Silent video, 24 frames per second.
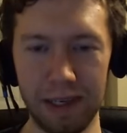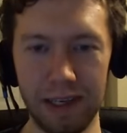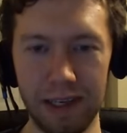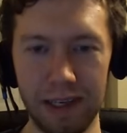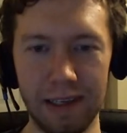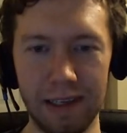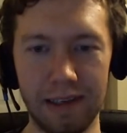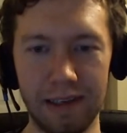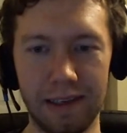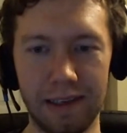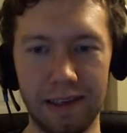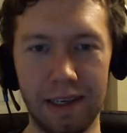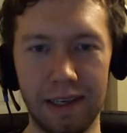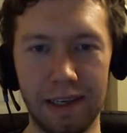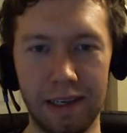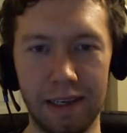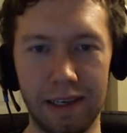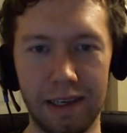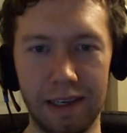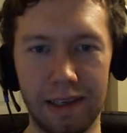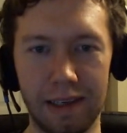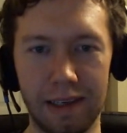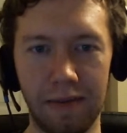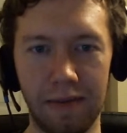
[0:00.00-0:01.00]
Open is
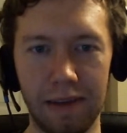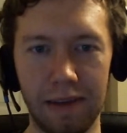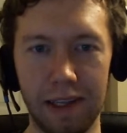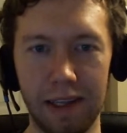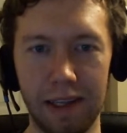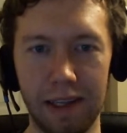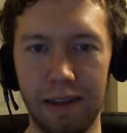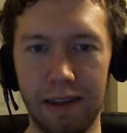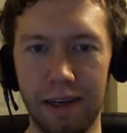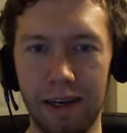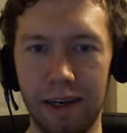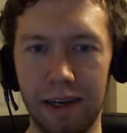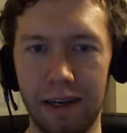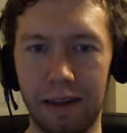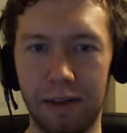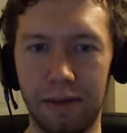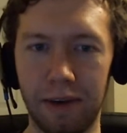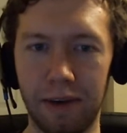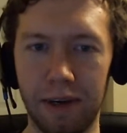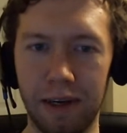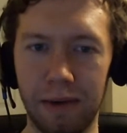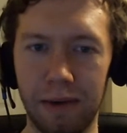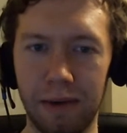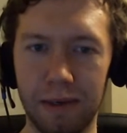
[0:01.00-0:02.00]
7th, 8th, and
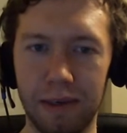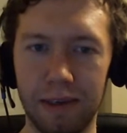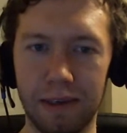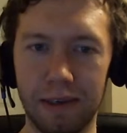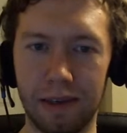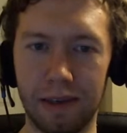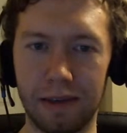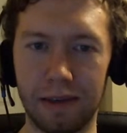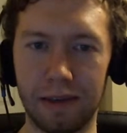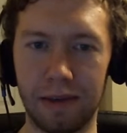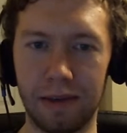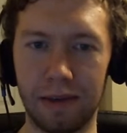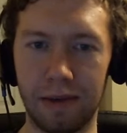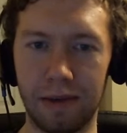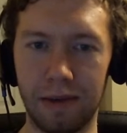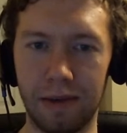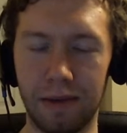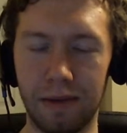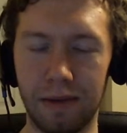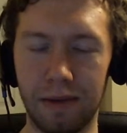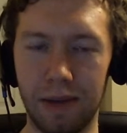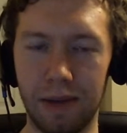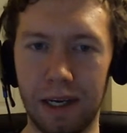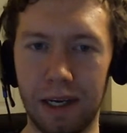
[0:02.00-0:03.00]
9th, right? Which is
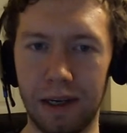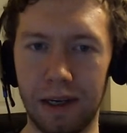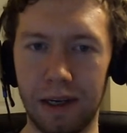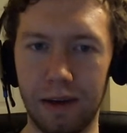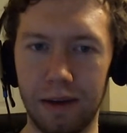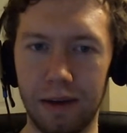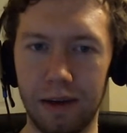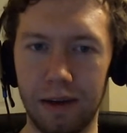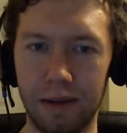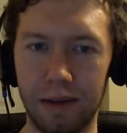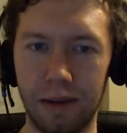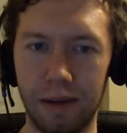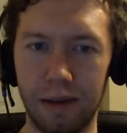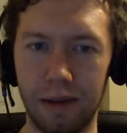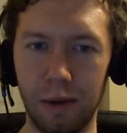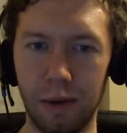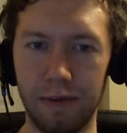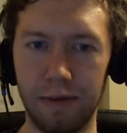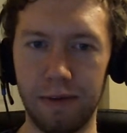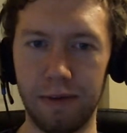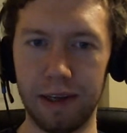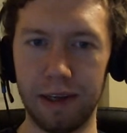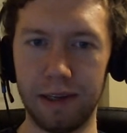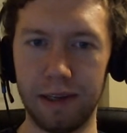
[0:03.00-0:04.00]
also the
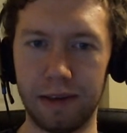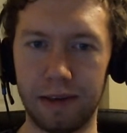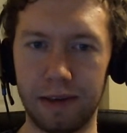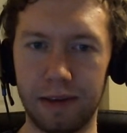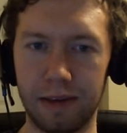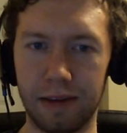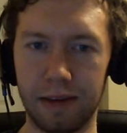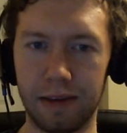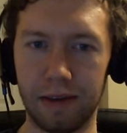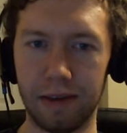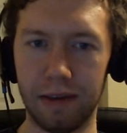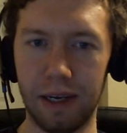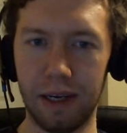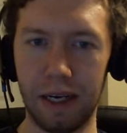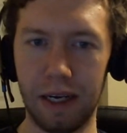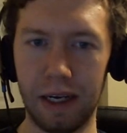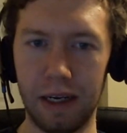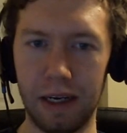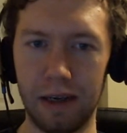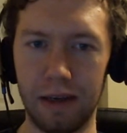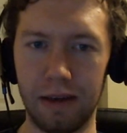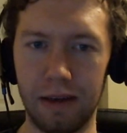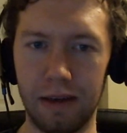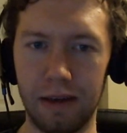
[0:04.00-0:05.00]
UFS
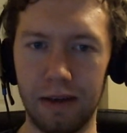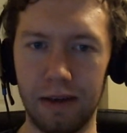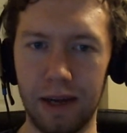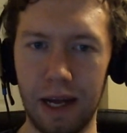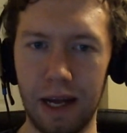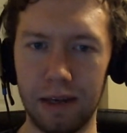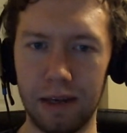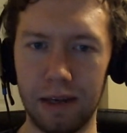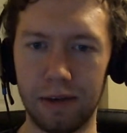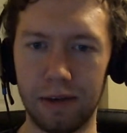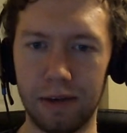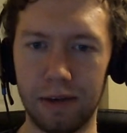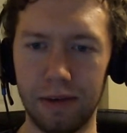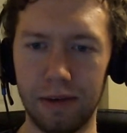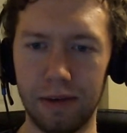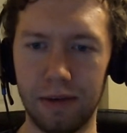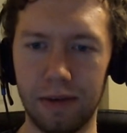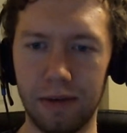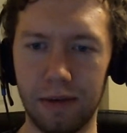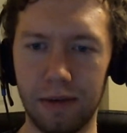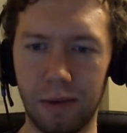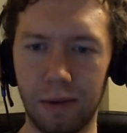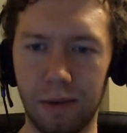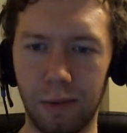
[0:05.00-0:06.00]

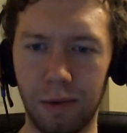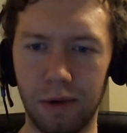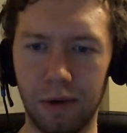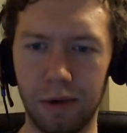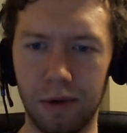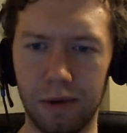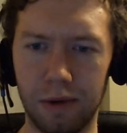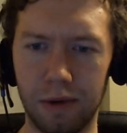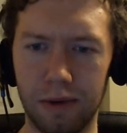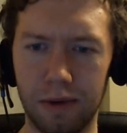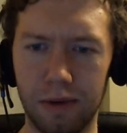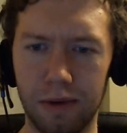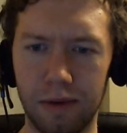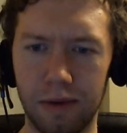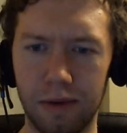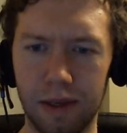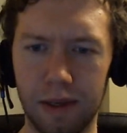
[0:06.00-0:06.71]
Nationals or Worlds.